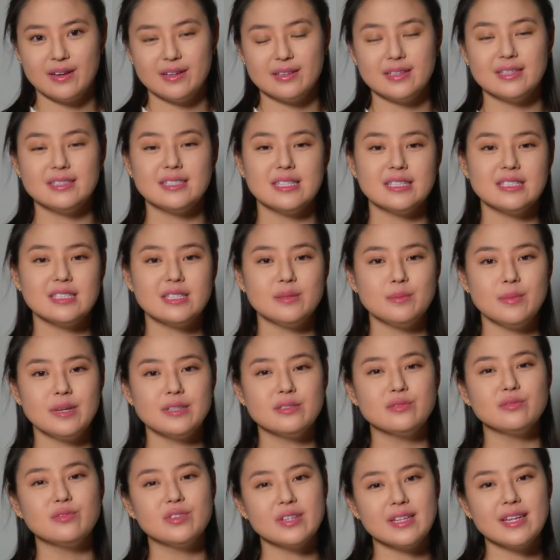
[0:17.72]
The system
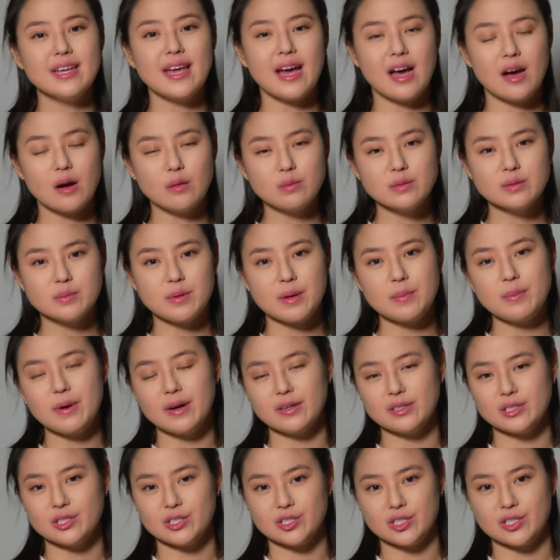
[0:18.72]
has really helped my
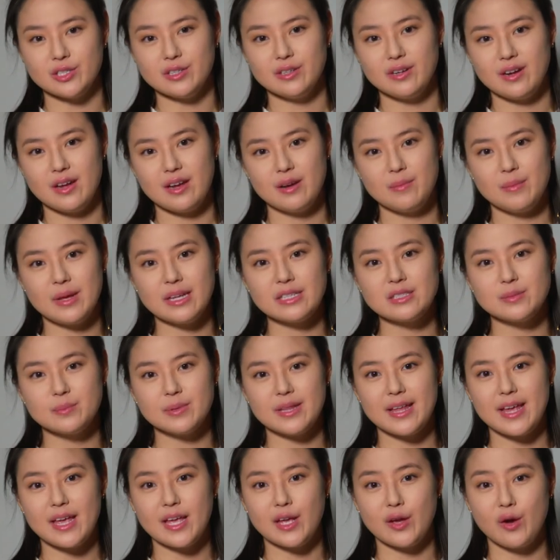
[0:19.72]
posture and makes
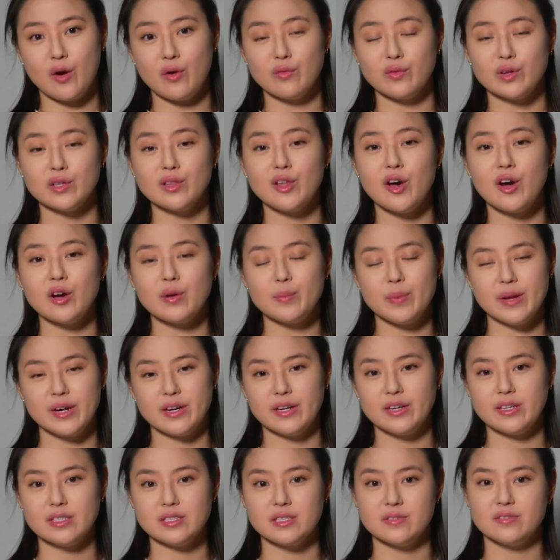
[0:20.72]
playing over long
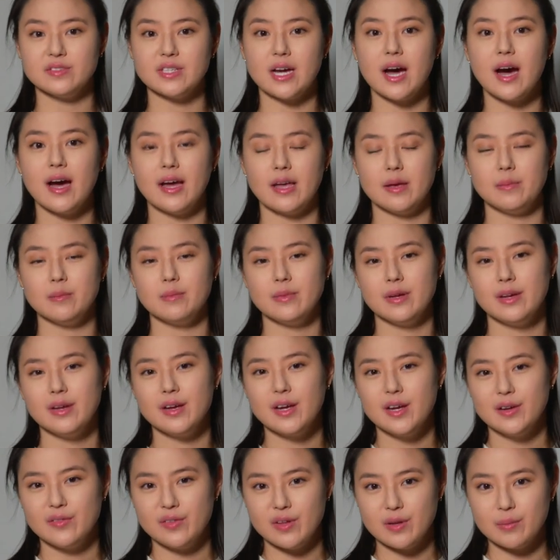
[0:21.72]
periods of time
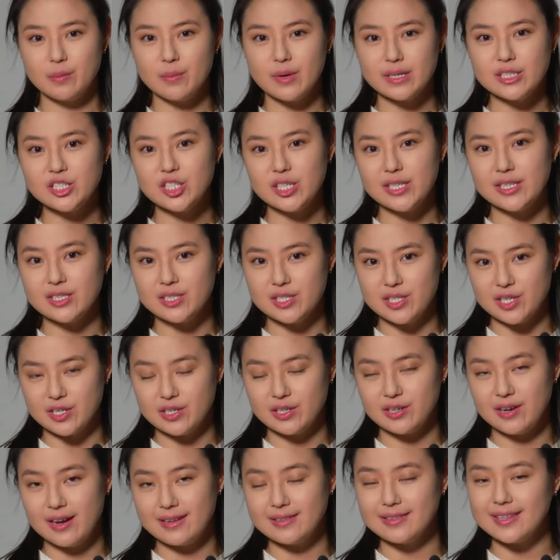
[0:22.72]
feel much
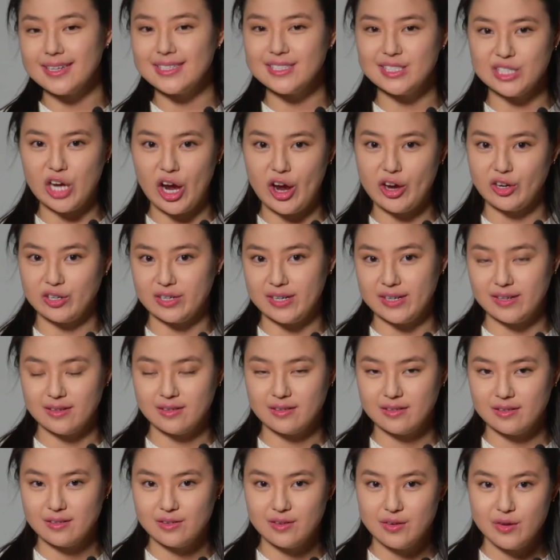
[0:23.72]
easier and less tiring.
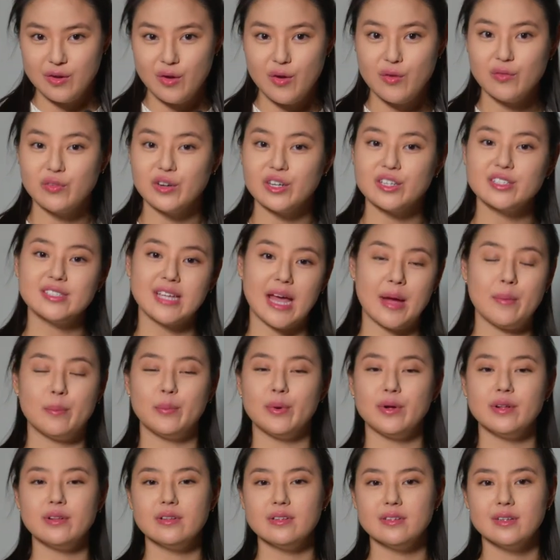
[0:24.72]
For
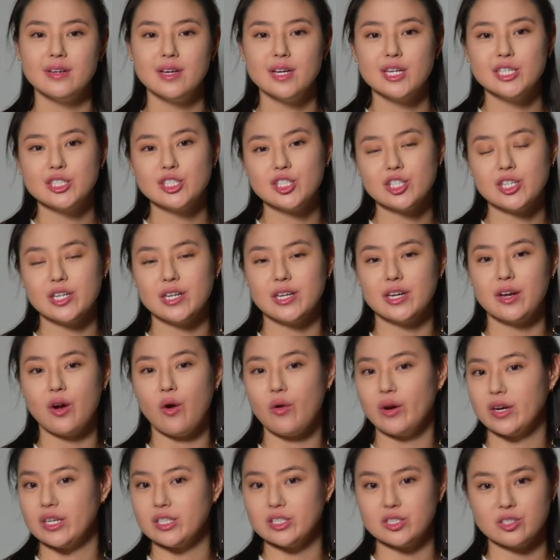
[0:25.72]
example, during
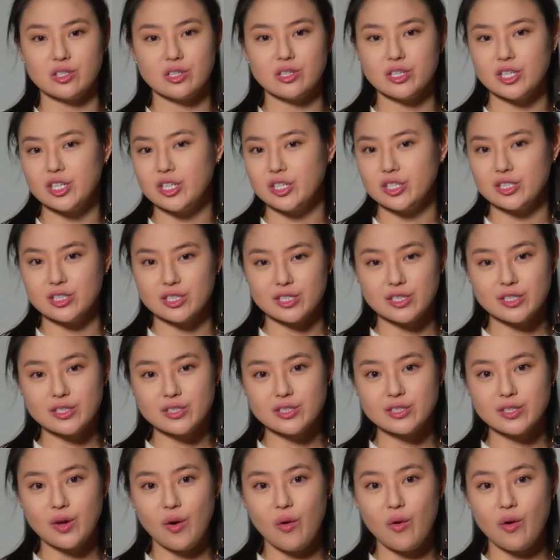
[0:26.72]
orchestra
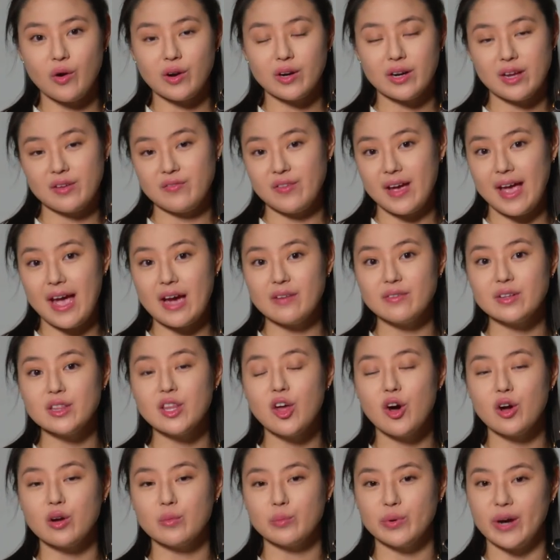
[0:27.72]
rehearsals or if I have a
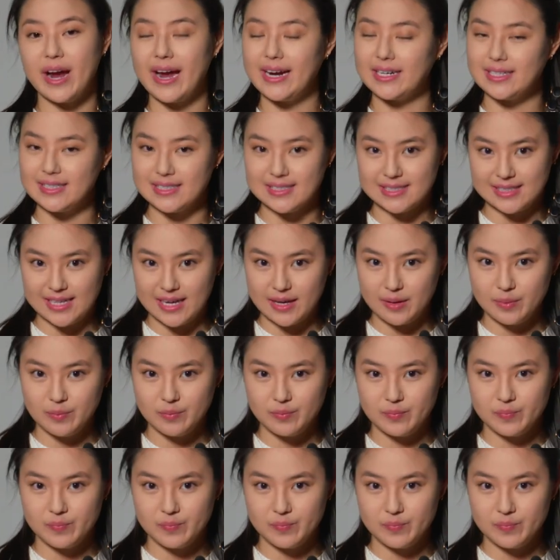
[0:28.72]
long practice day.